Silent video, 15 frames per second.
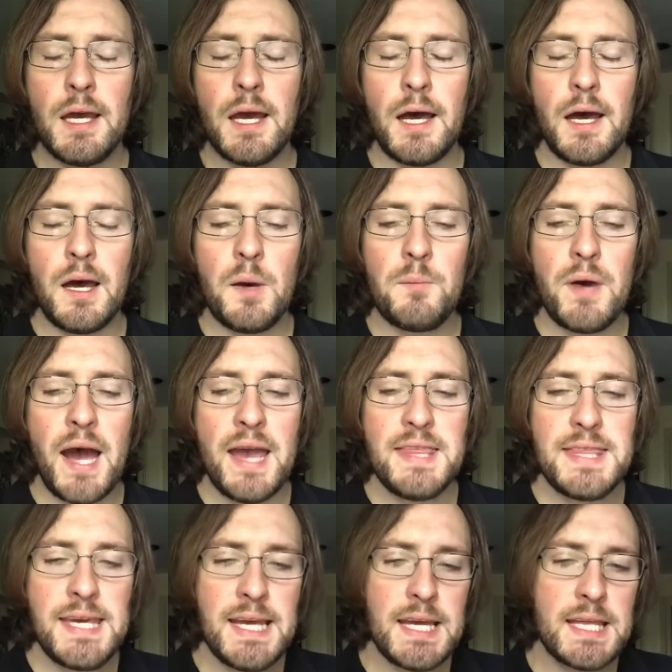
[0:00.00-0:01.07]
Um, I
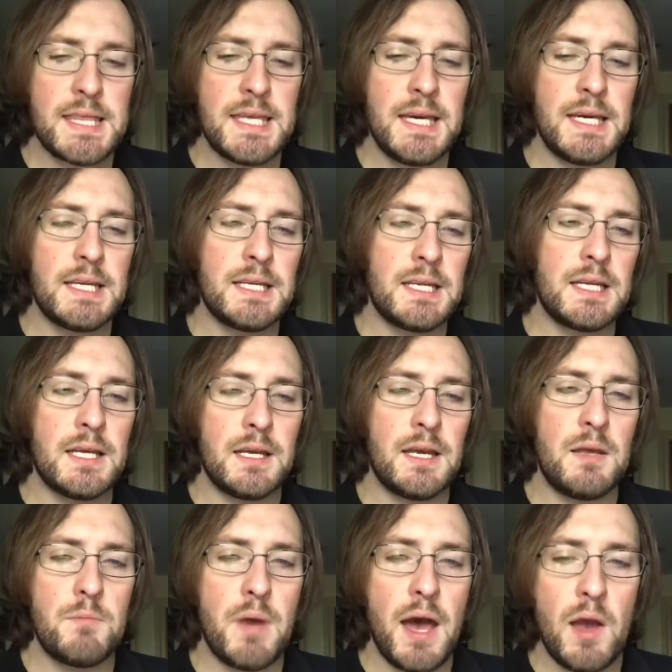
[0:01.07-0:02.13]
think that
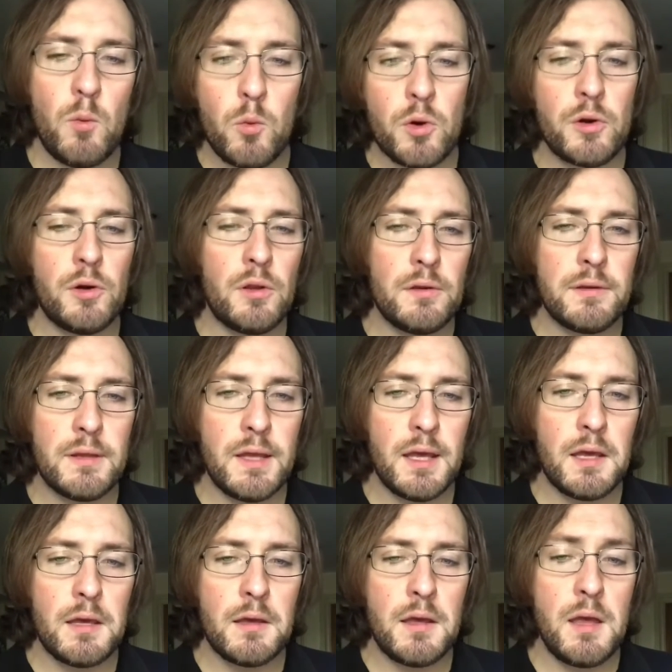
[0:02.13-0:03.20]
in my world,
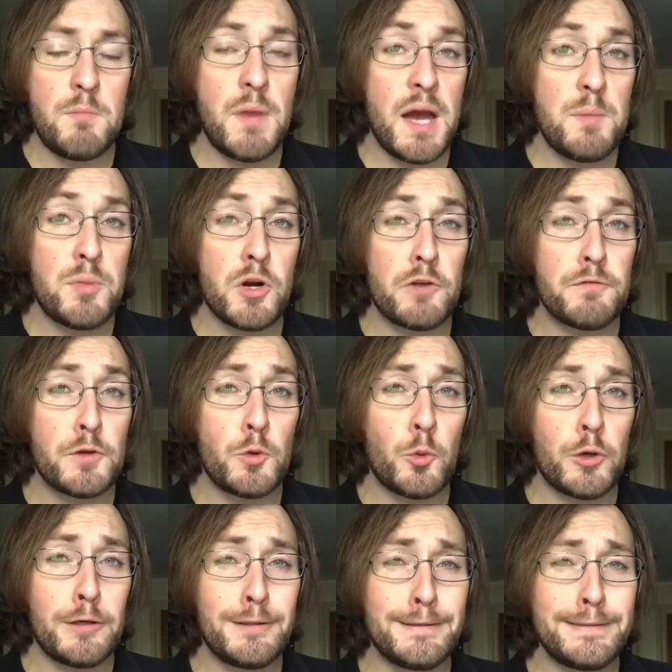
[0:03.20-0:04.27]
in my perfect
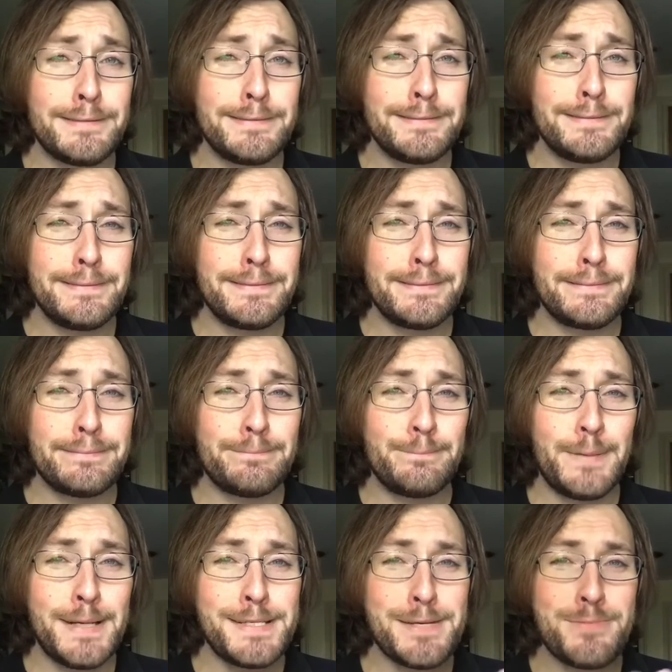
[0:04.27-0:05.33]
world,
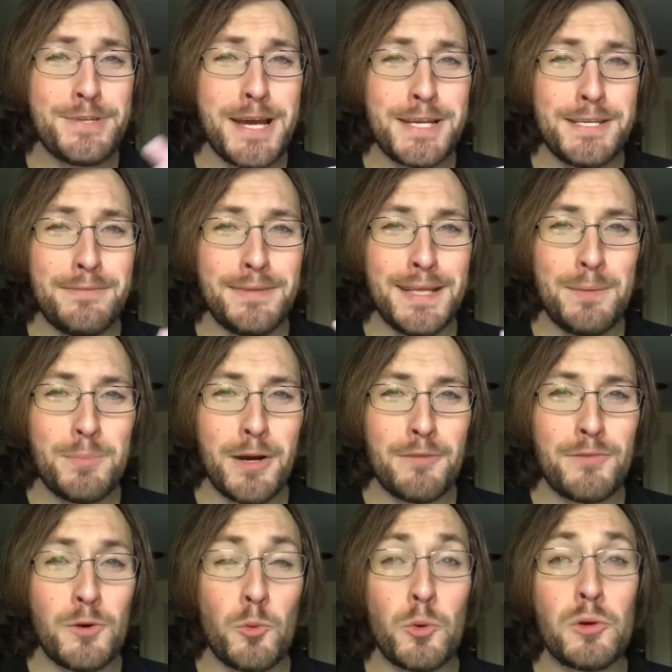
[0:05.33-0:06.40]
my subjectively
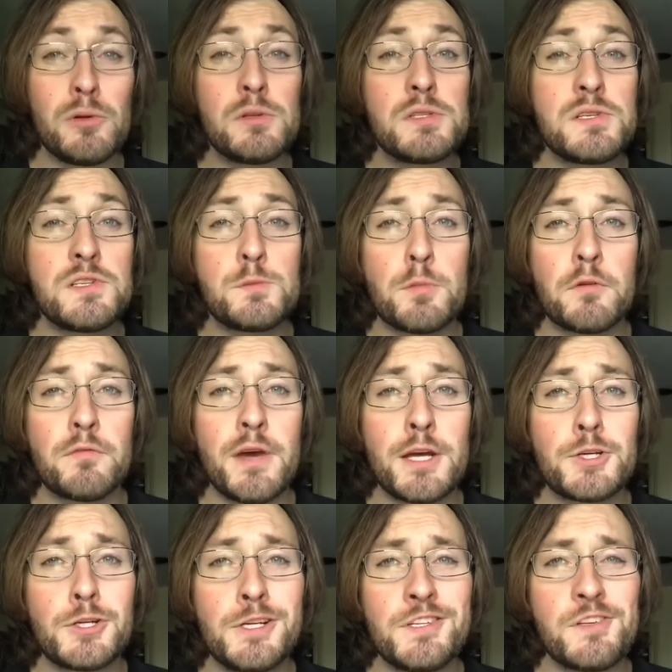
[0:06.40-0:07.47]
perfect world, since
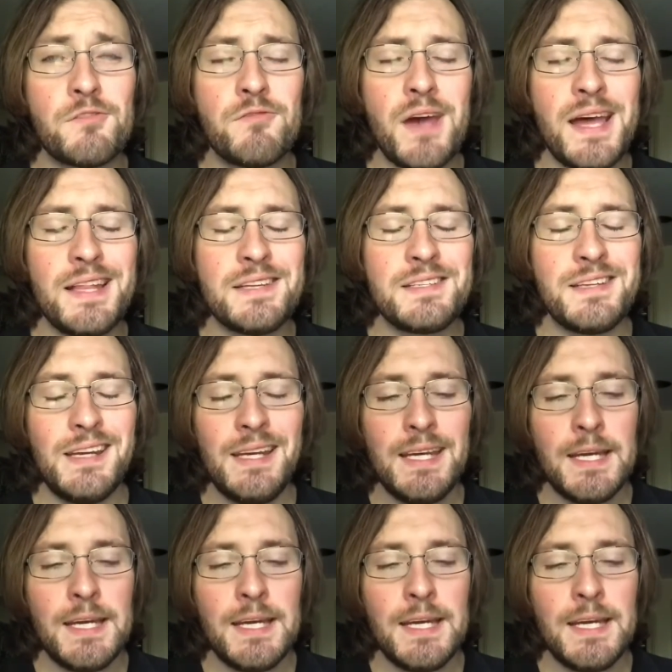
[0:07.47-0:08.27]
perfection is a fallacy,